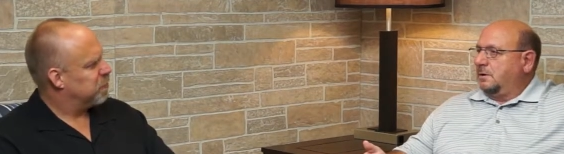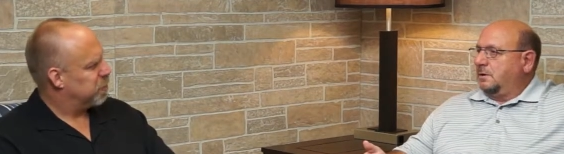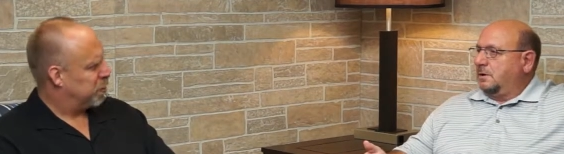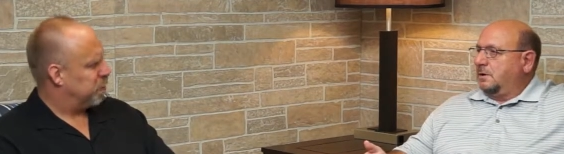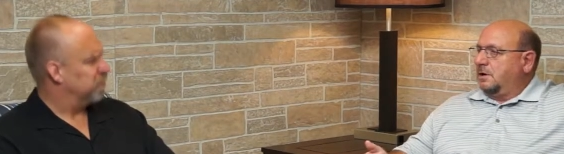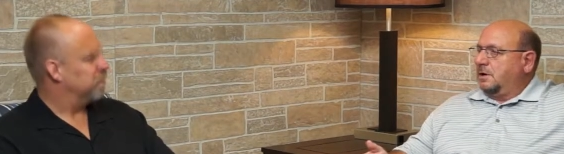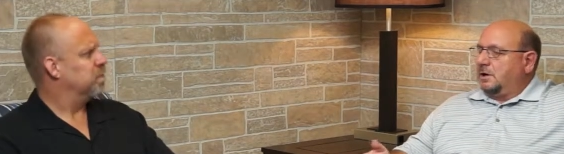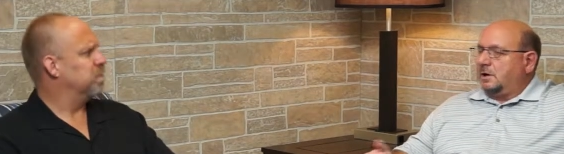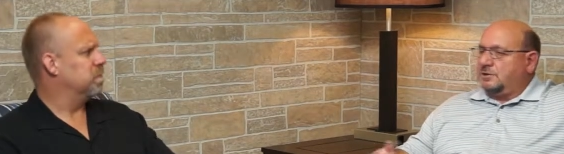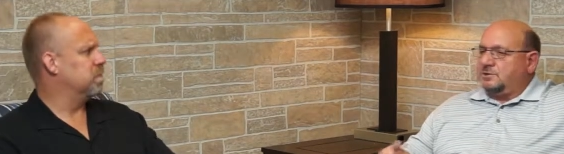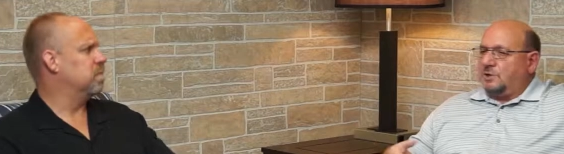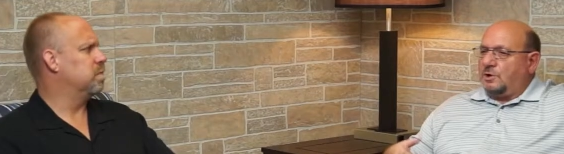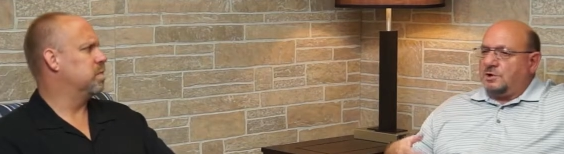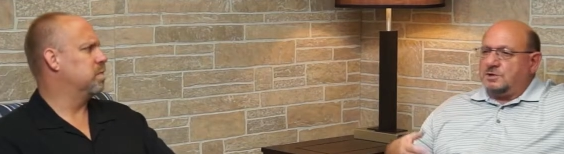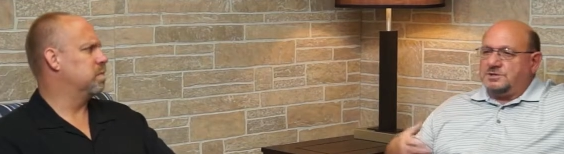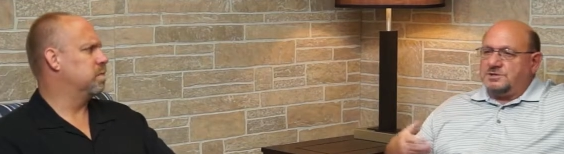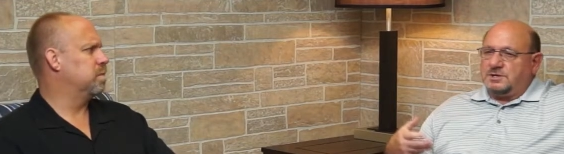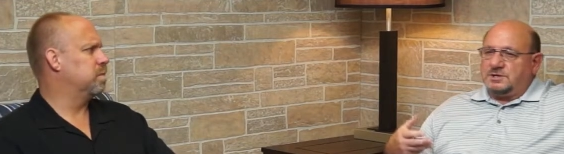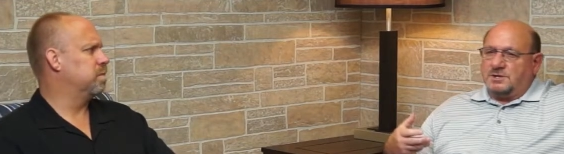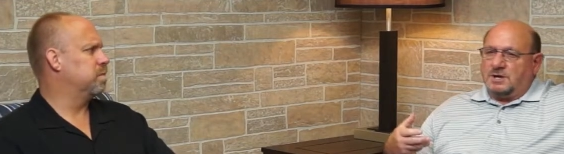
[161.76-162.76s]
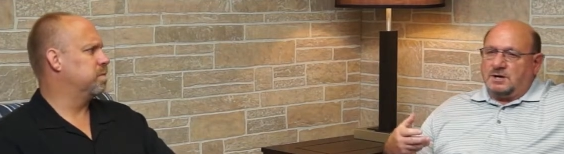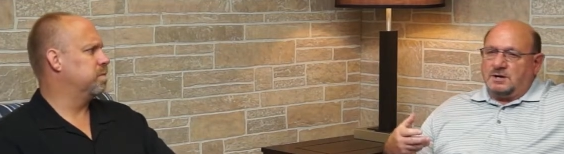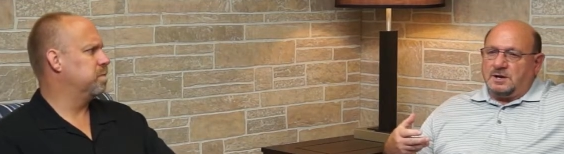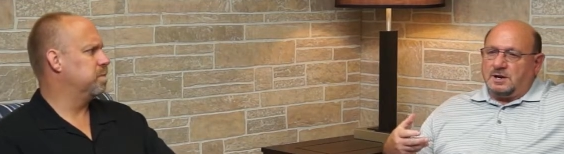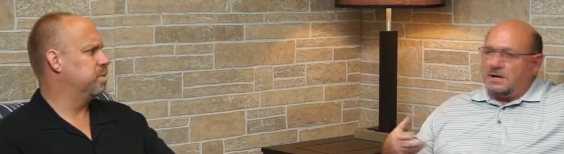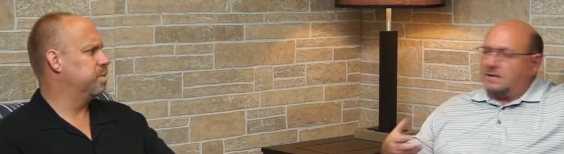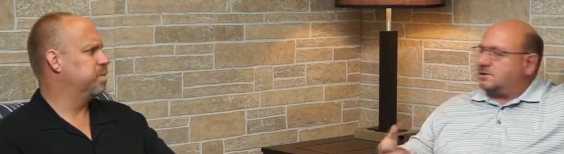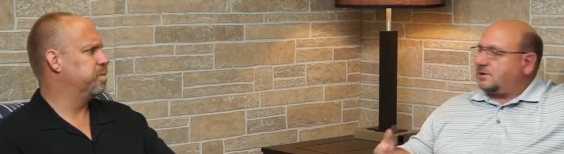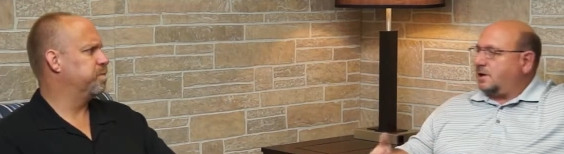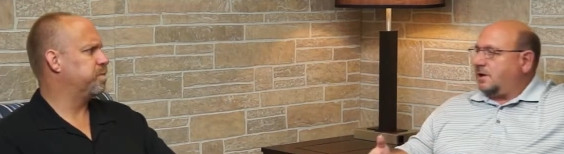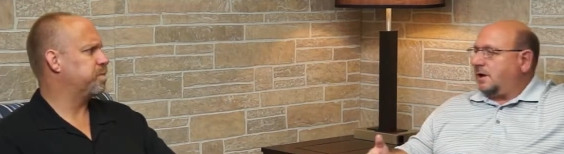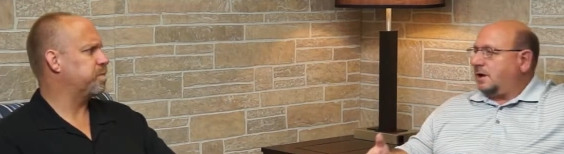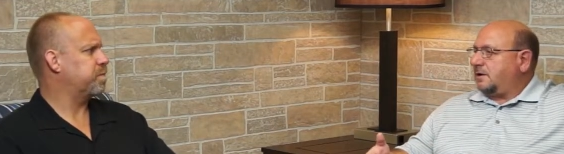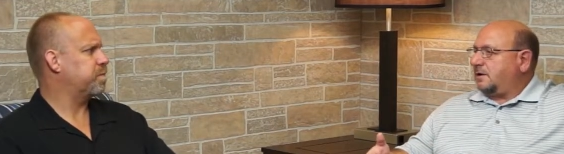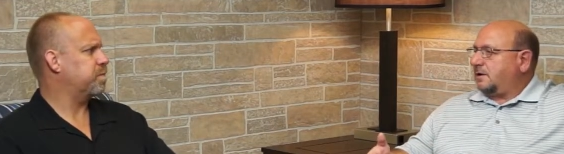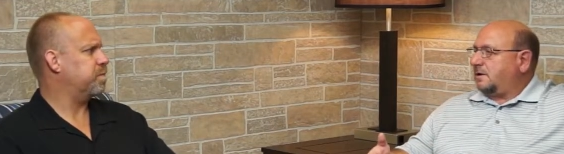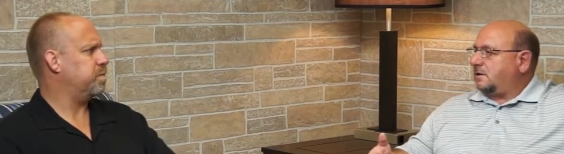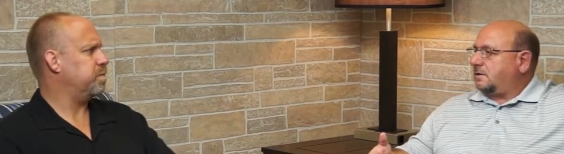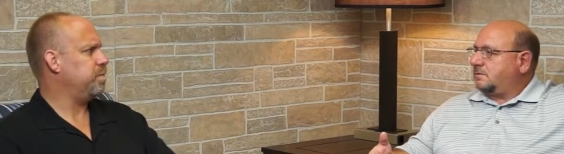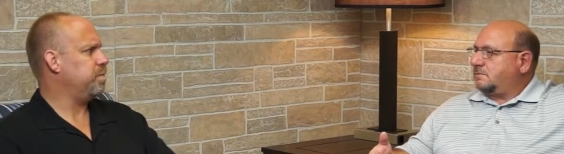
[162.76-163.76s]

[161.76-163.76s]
Speaker 1: Sure. As long as it doesn't escalate to